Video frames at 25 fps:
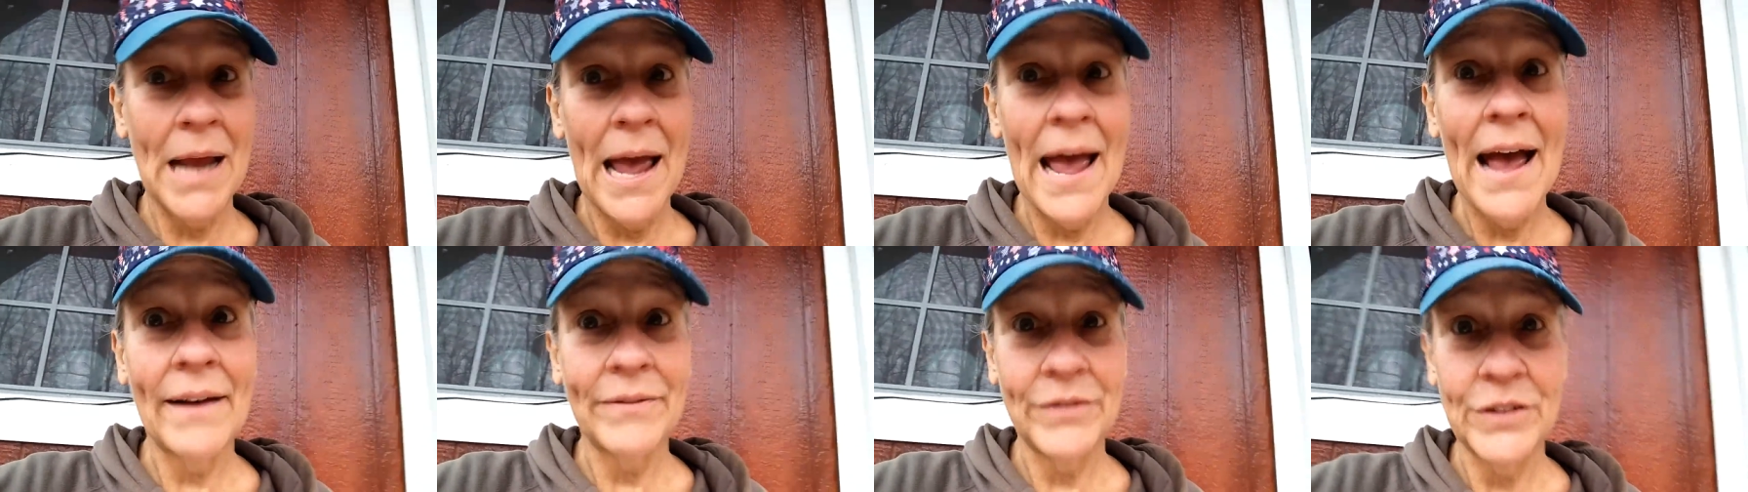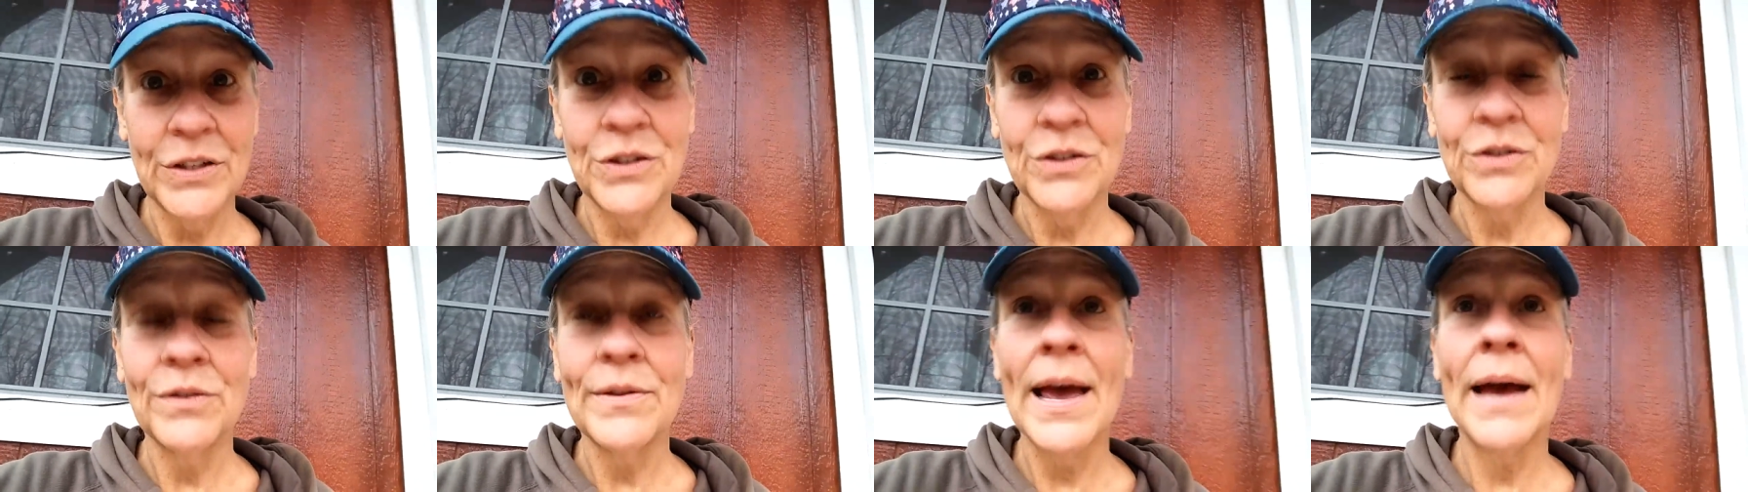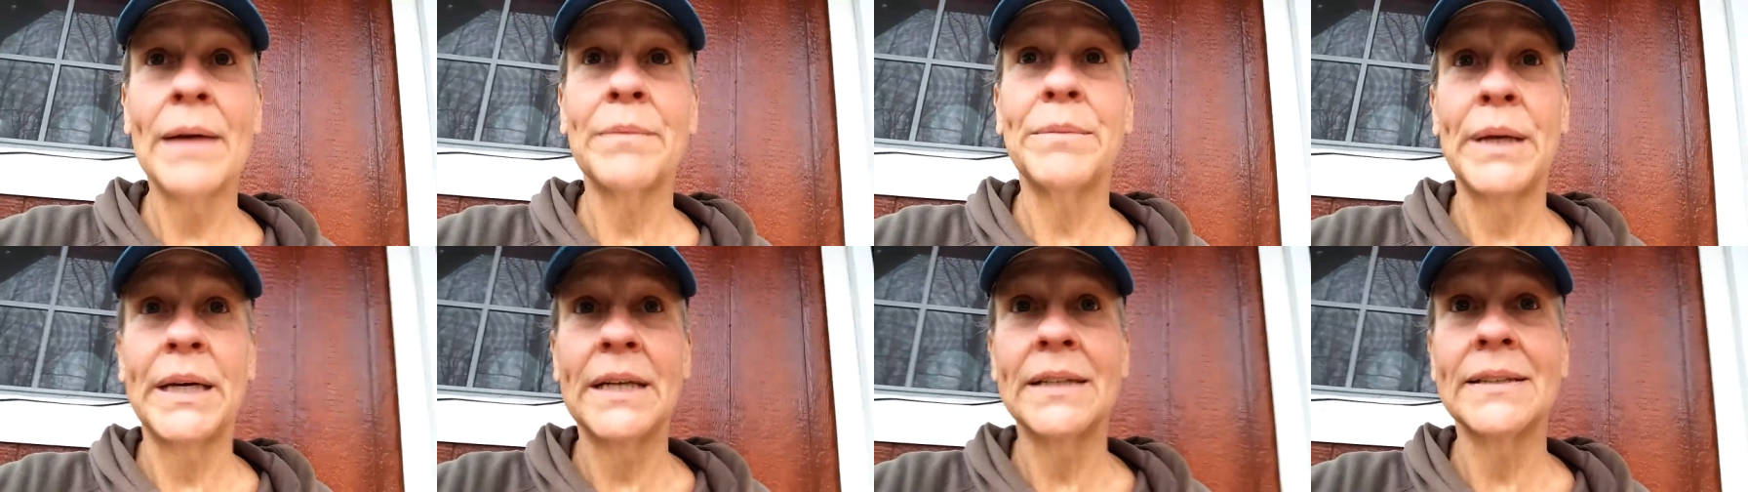to have to do
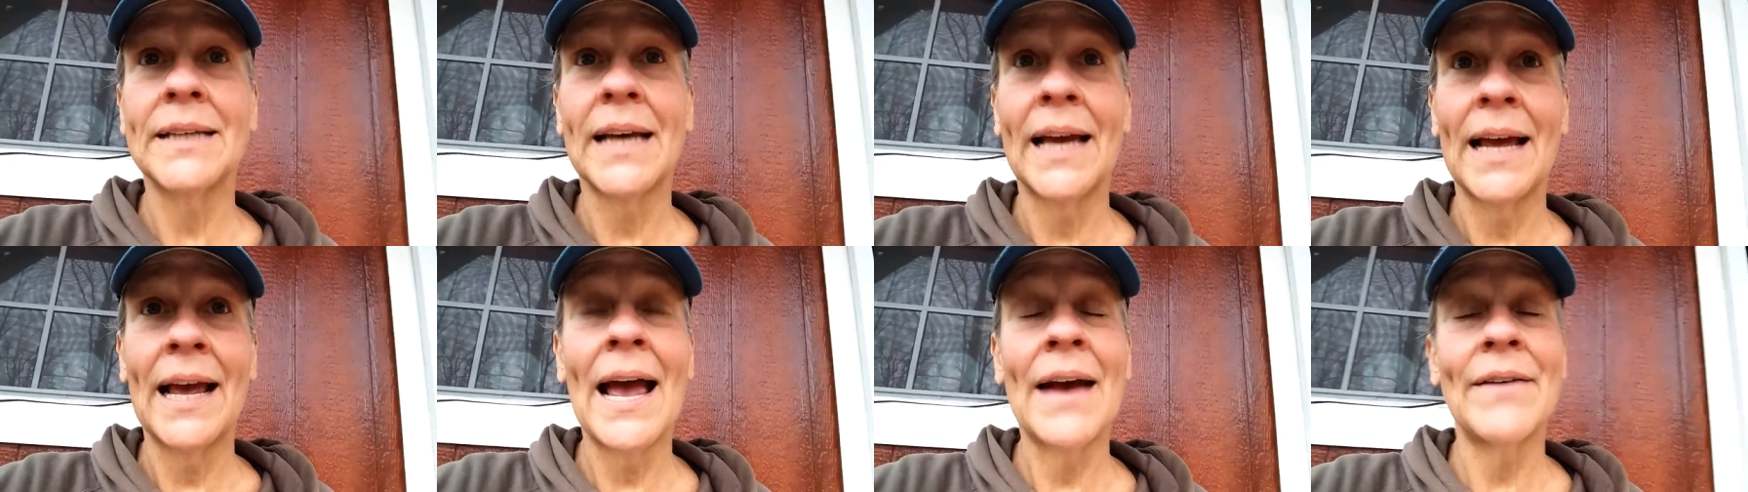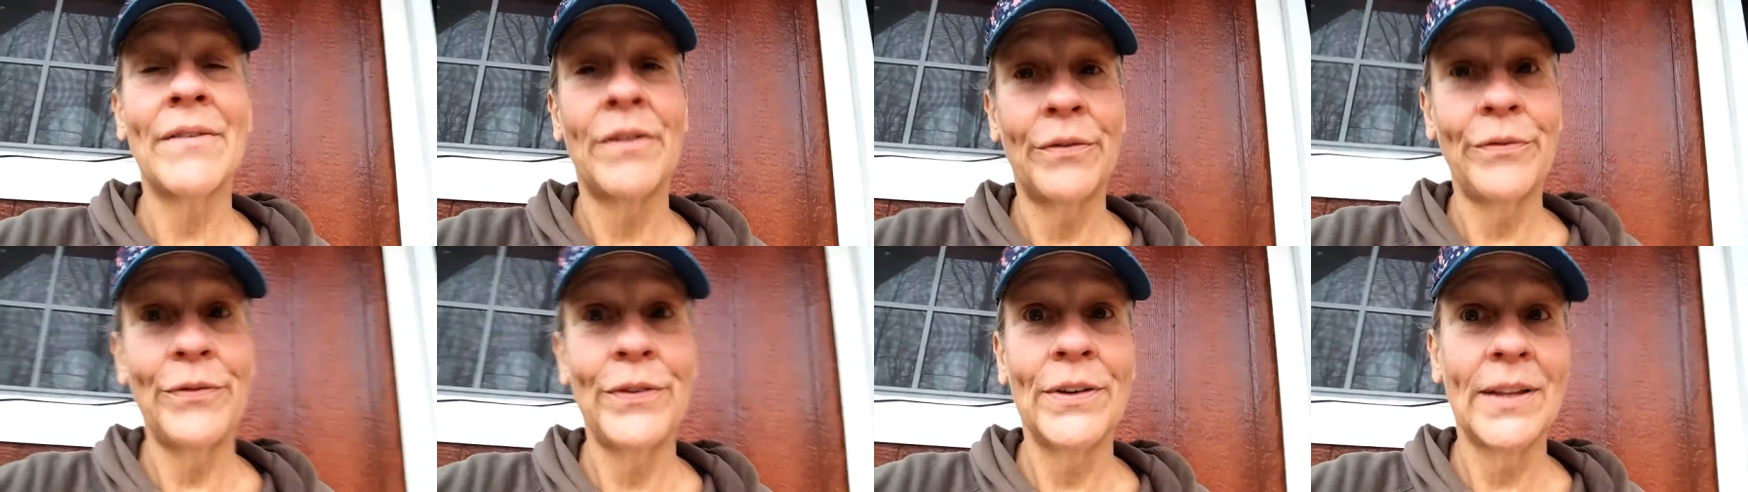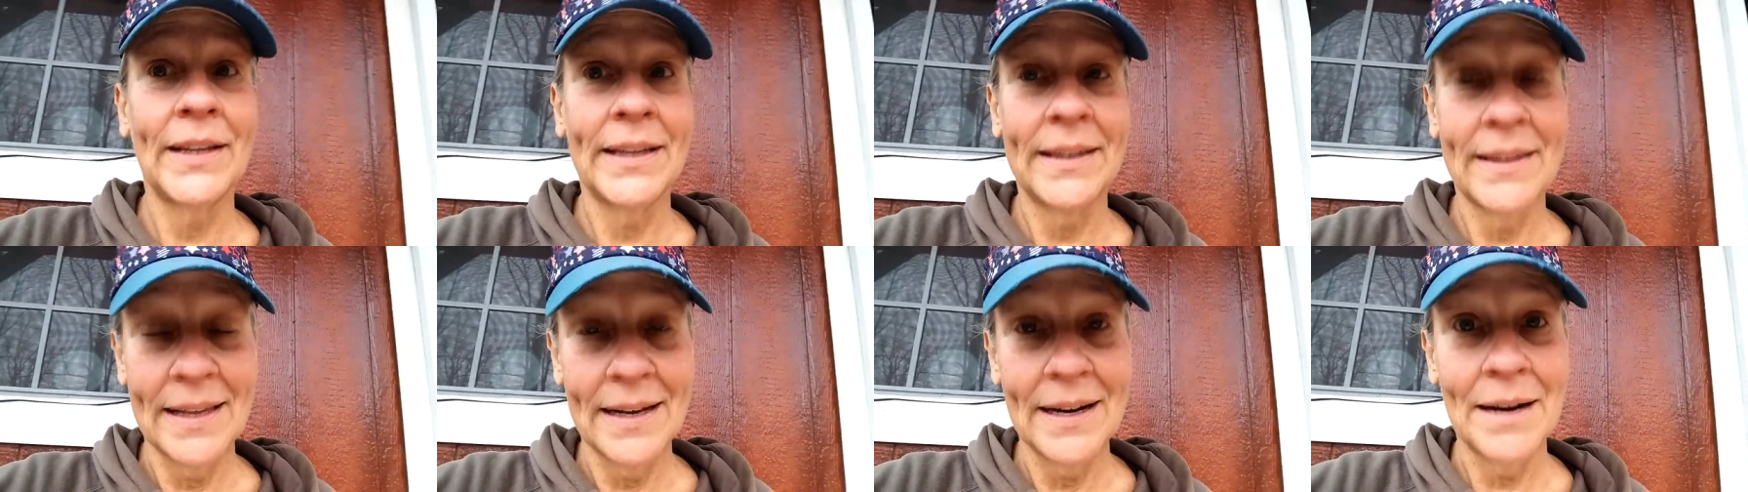that because I have a
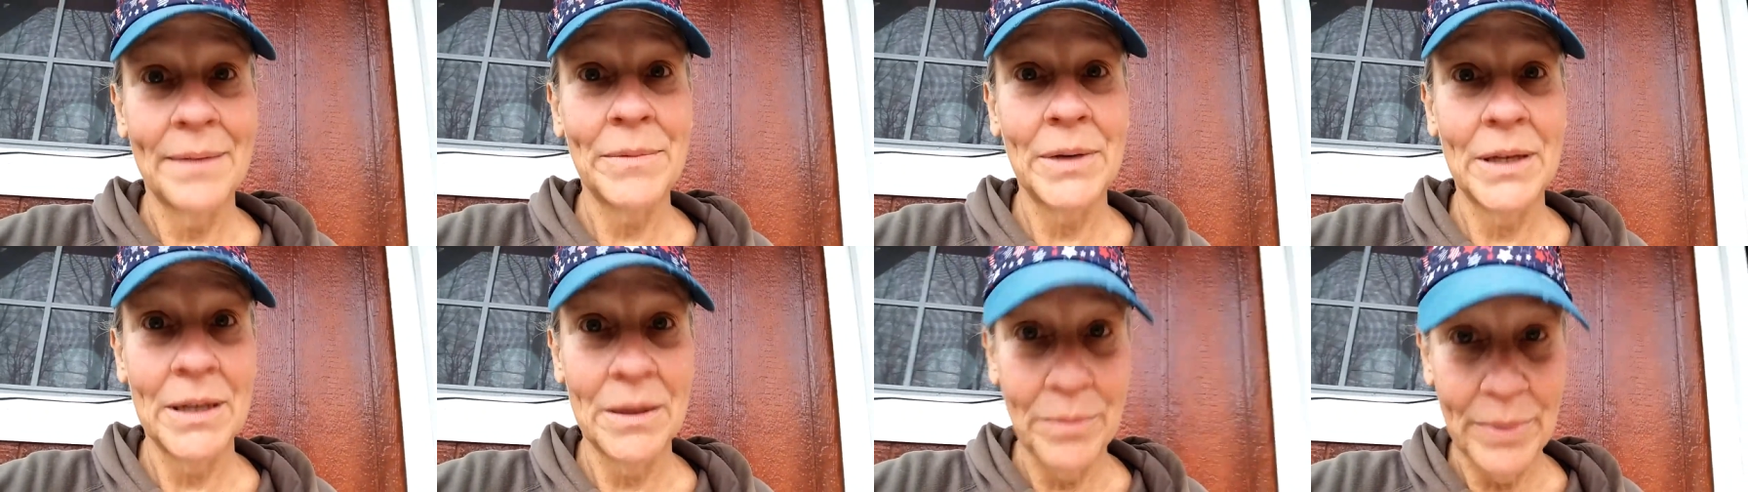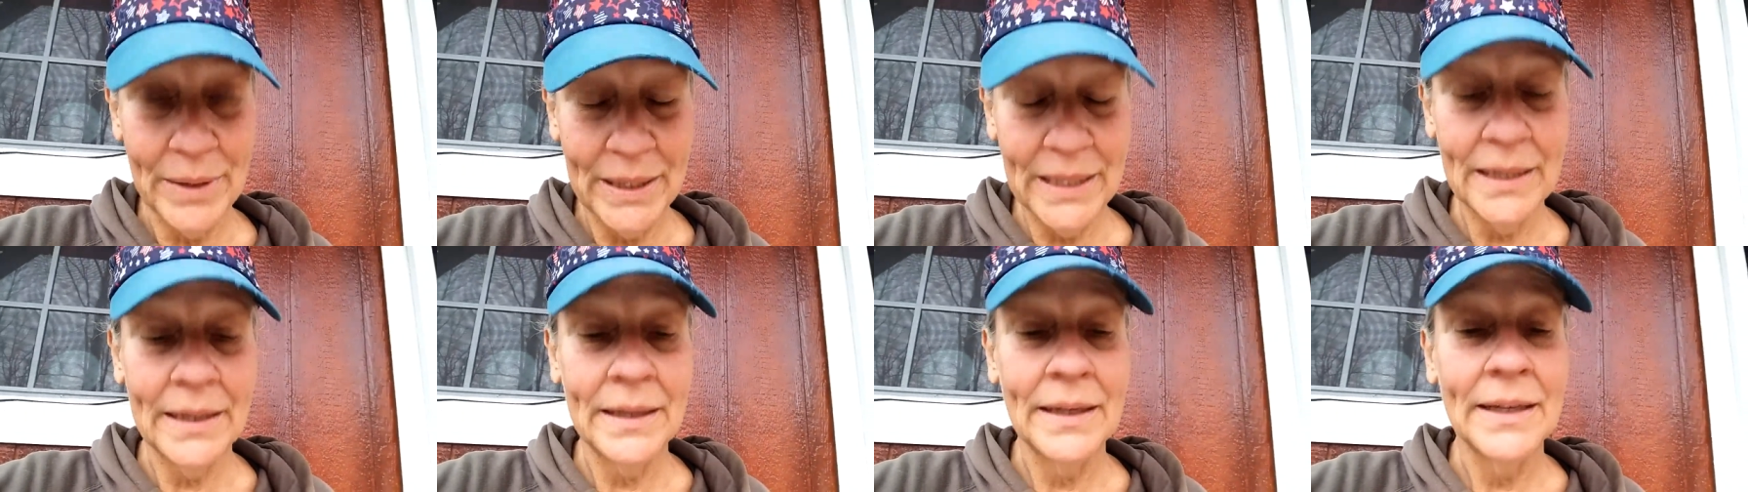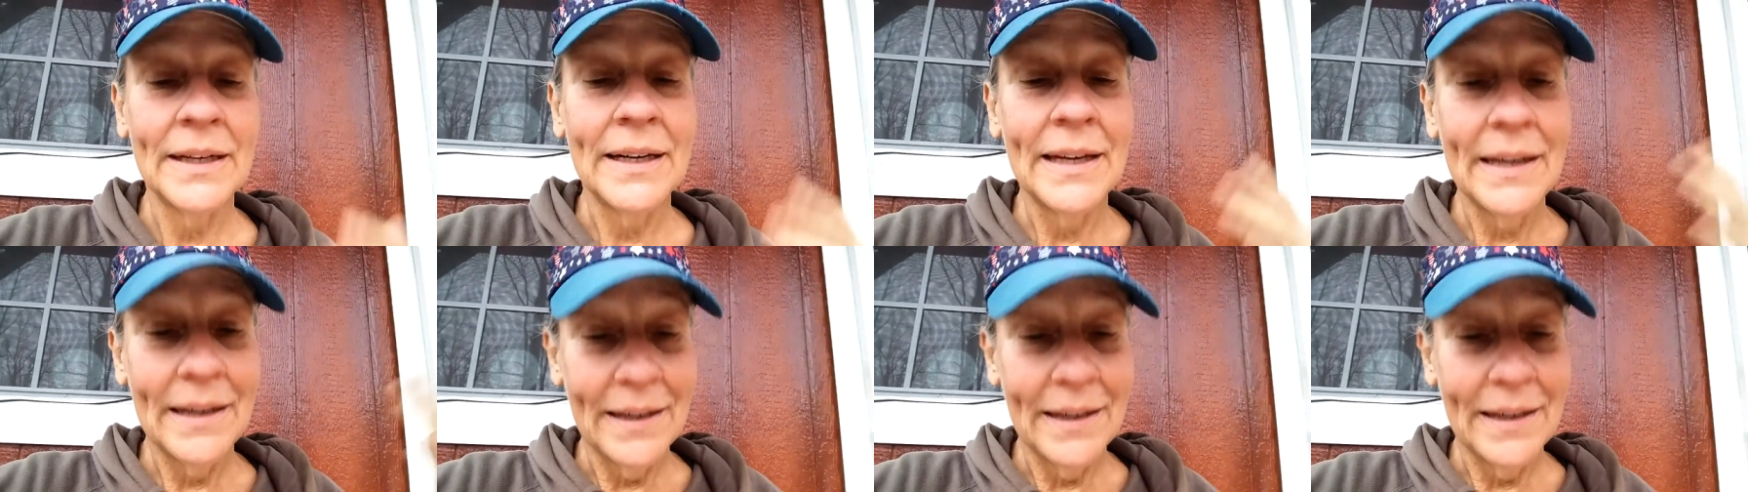feeling that I'm going to be